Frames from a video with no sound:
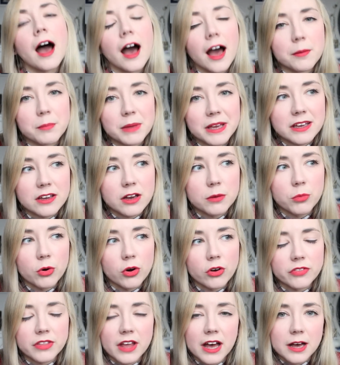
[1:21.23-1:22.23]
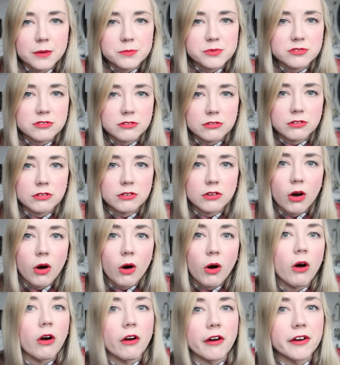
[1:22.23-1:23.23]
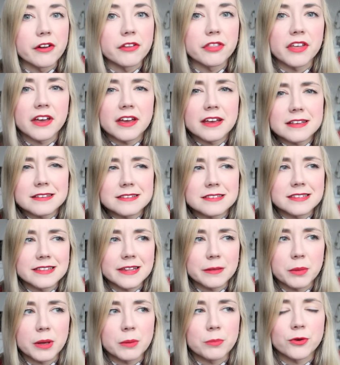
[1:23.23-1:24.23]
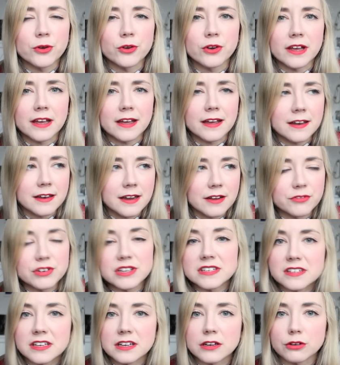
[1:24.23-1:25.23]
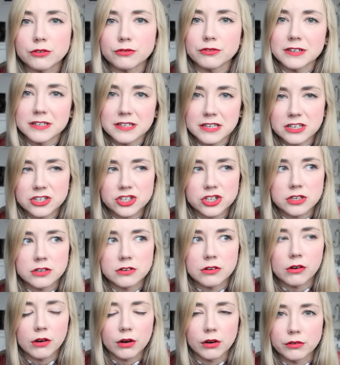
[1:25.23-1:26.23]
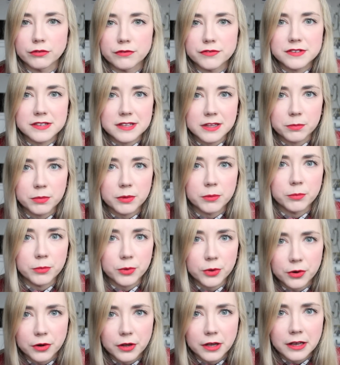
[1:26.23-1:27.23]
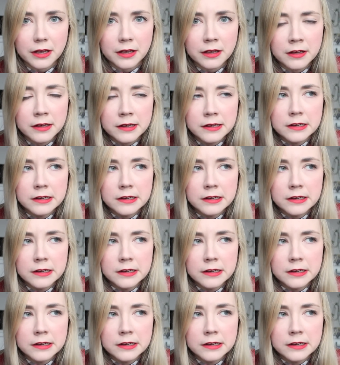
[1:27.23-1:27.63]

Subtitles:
I mean, come on, the absolute horror that is Sleeping Beauty in every single rendition of Sleeping Beauty.